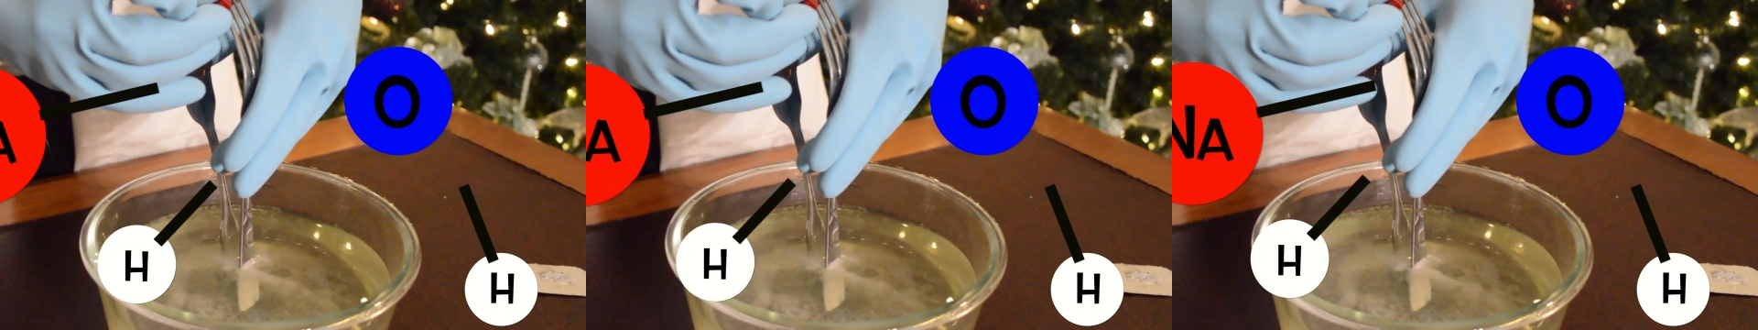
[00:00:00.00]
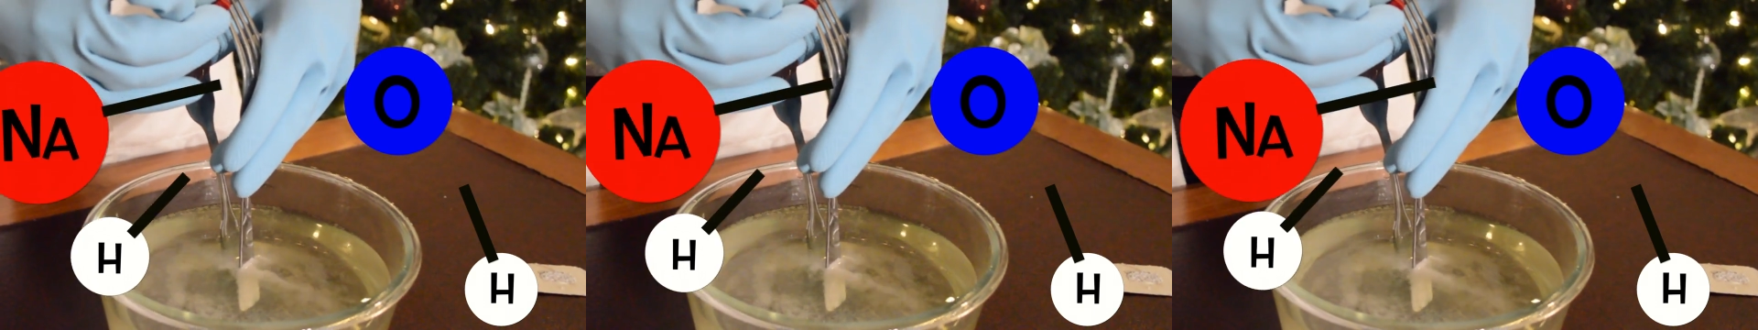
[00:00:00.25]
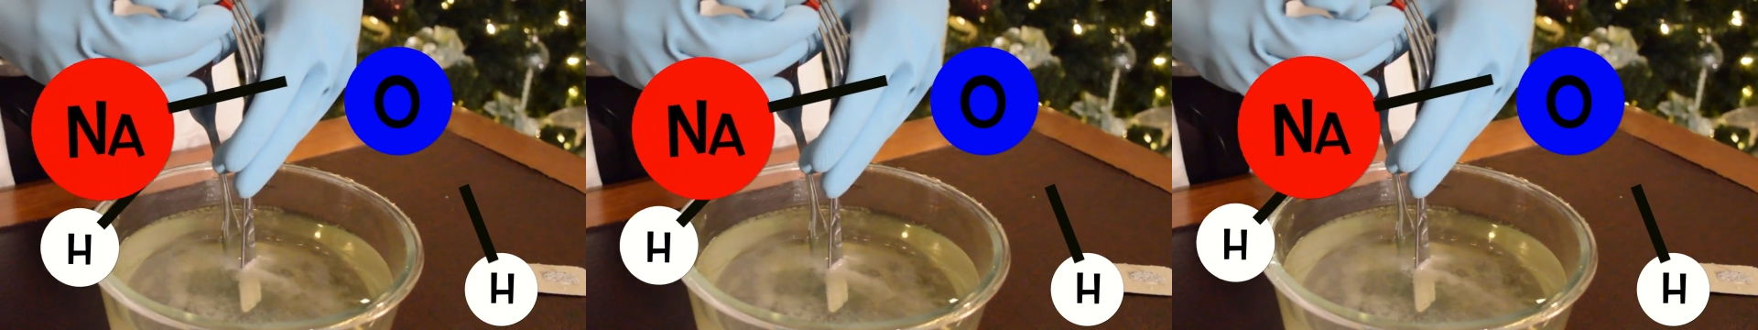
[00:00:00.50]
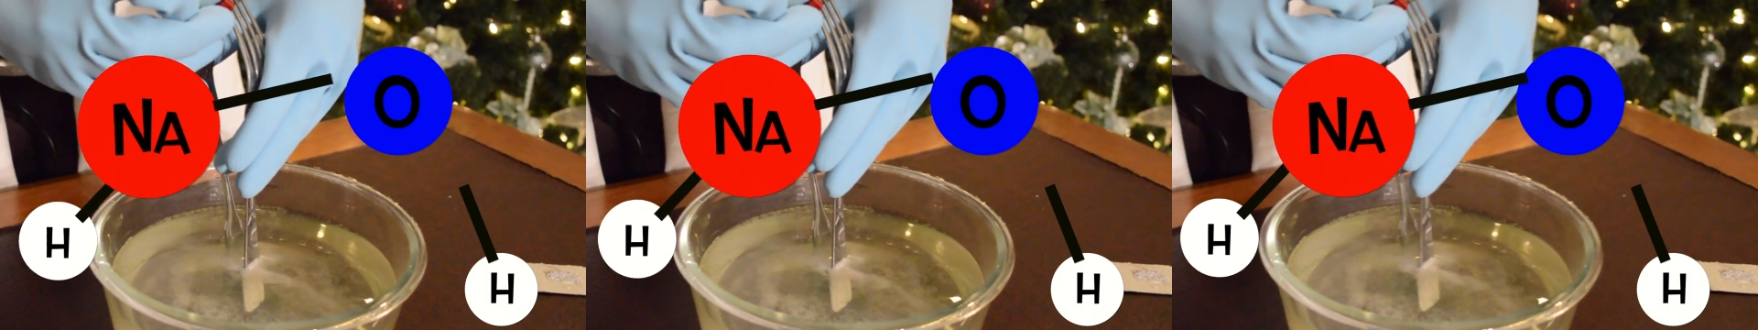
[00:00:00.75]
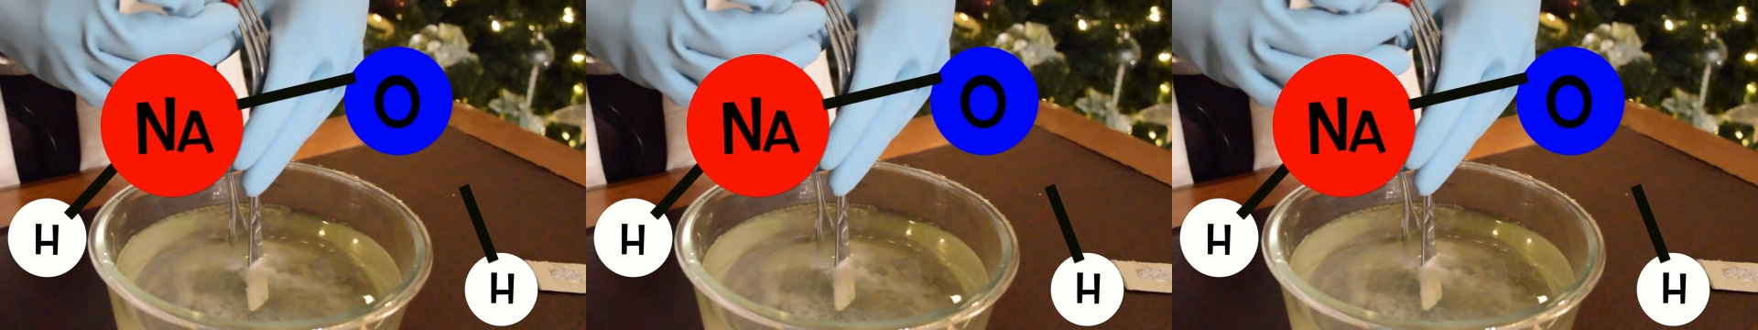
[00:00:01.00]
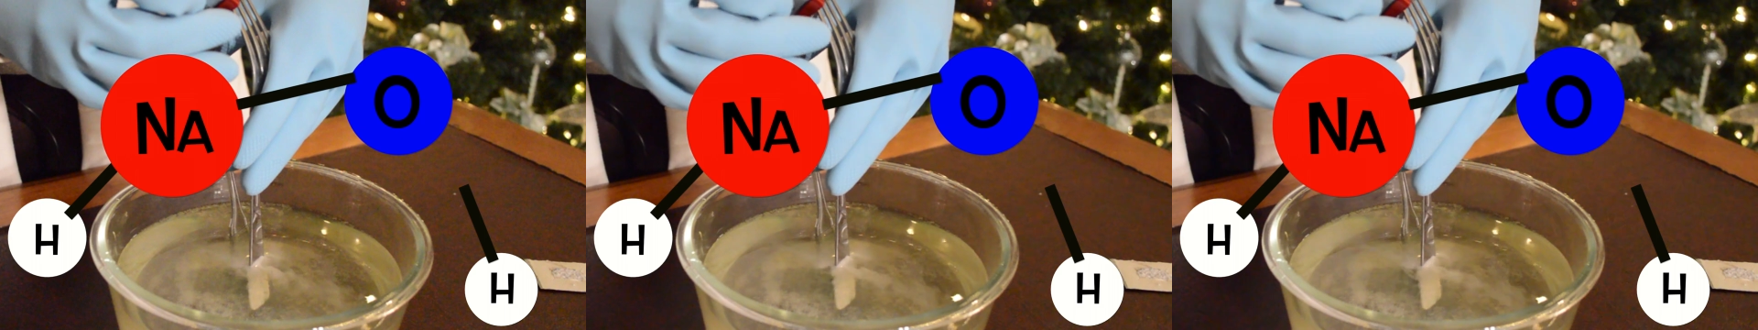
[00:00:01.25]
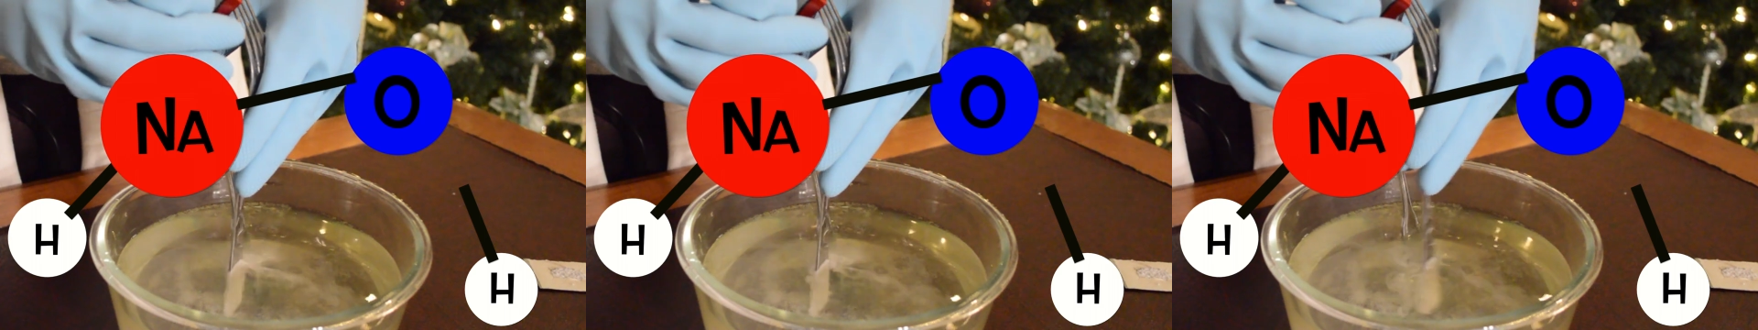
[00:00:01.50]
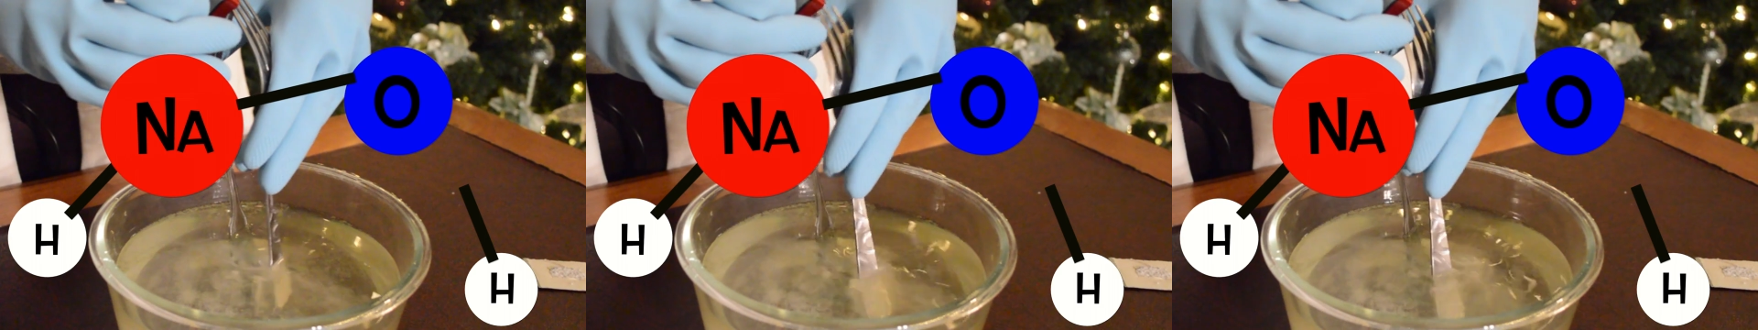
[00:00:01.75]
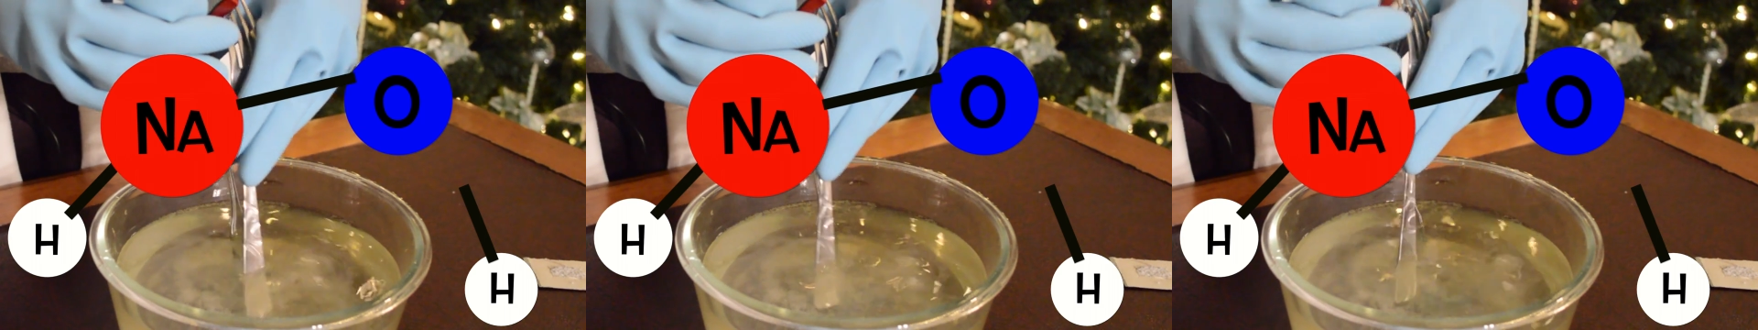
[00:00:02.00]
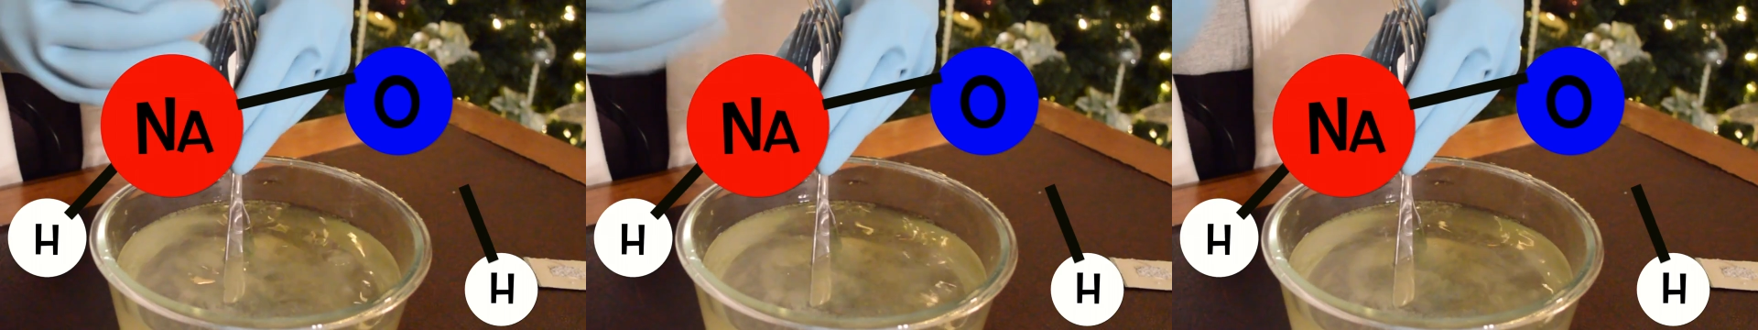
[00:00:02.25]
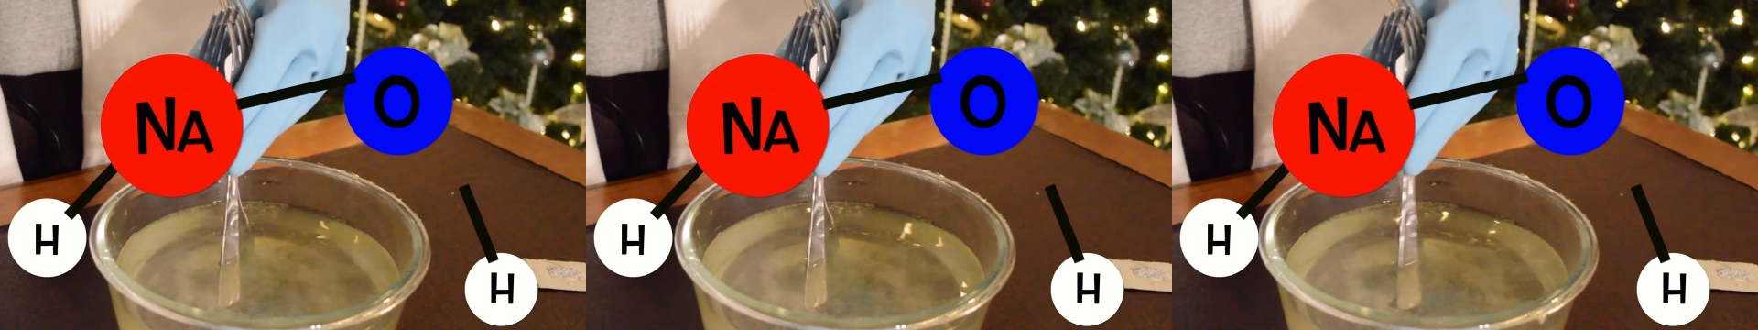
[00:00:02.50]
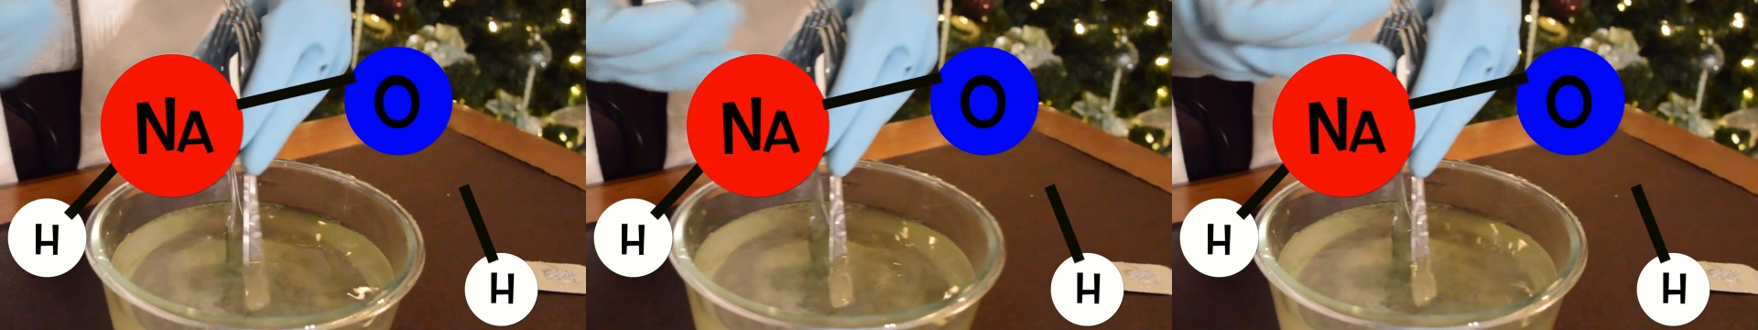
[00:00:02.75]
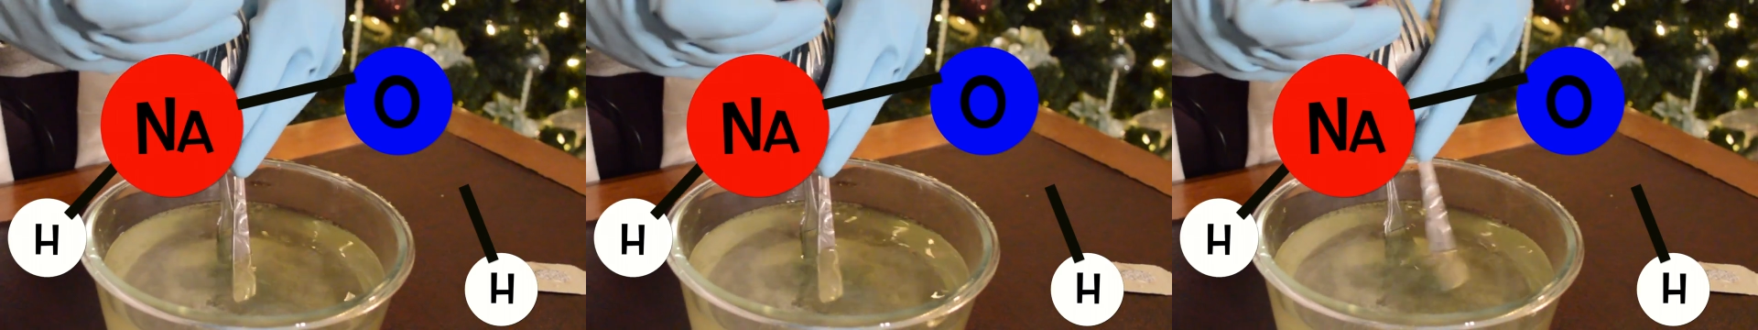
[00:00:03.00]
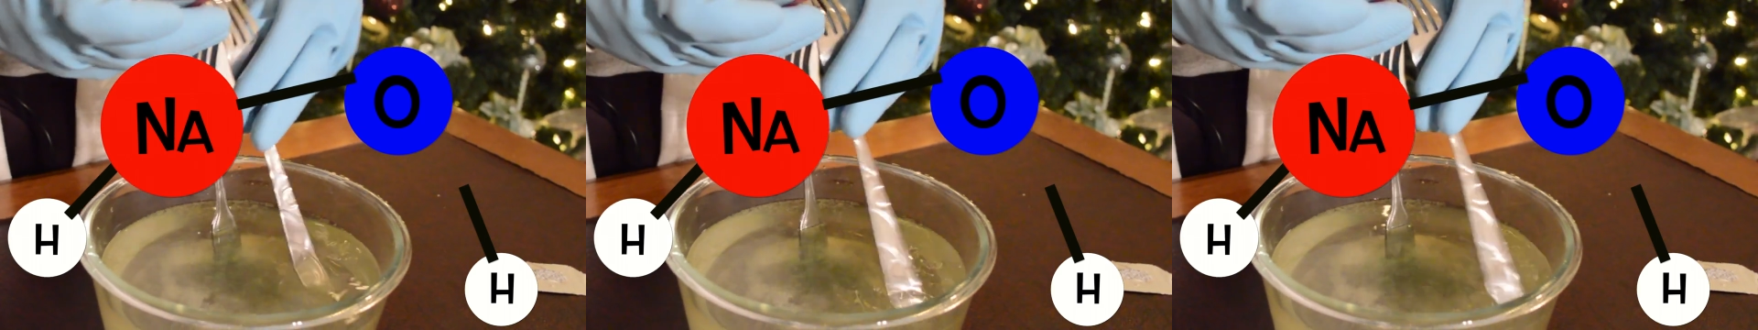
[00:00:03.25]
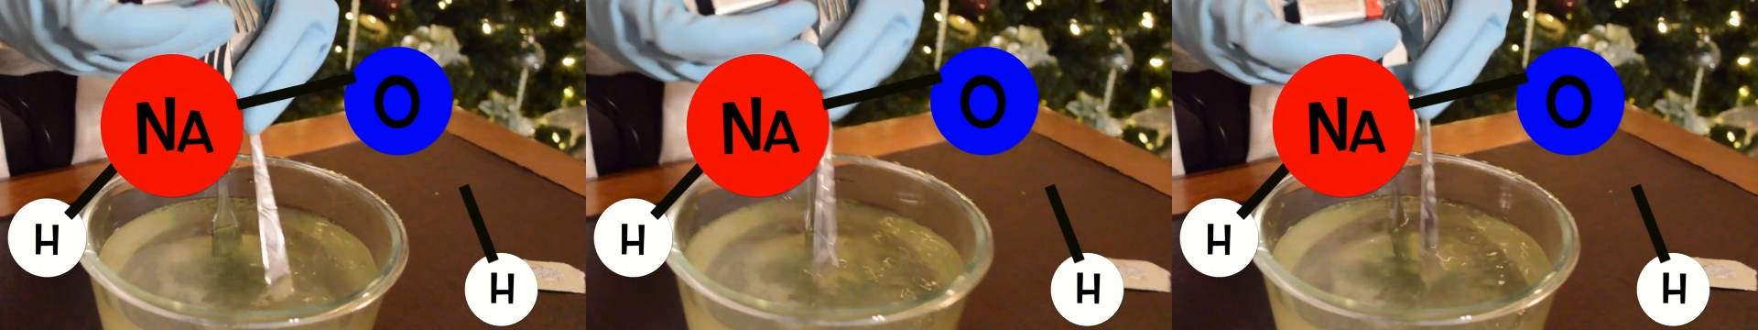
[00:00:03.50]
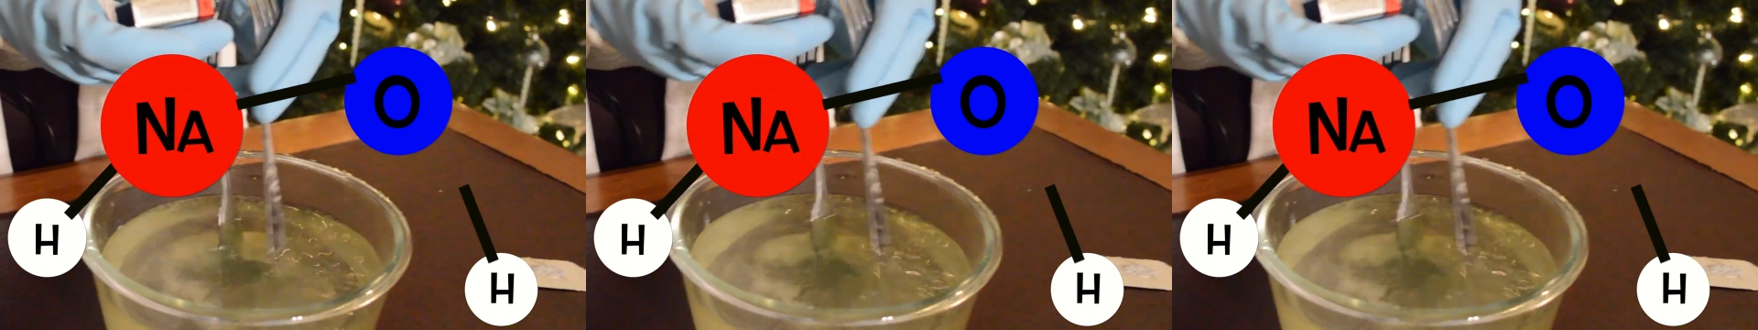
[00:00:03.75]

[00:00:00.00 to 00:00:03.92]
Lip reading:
No face is visible, so there are no lips to read.